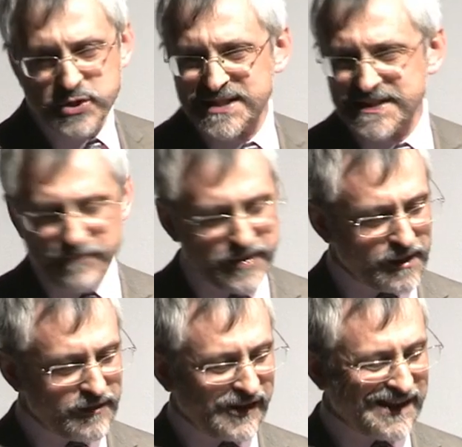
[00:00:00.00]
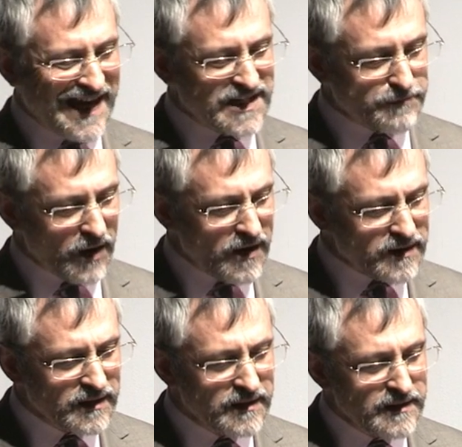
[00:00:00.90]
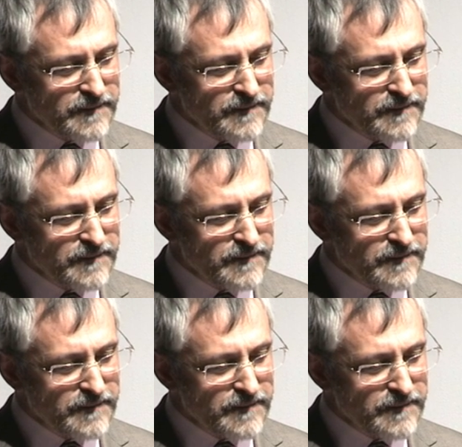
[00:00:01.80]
which is something of a landmark,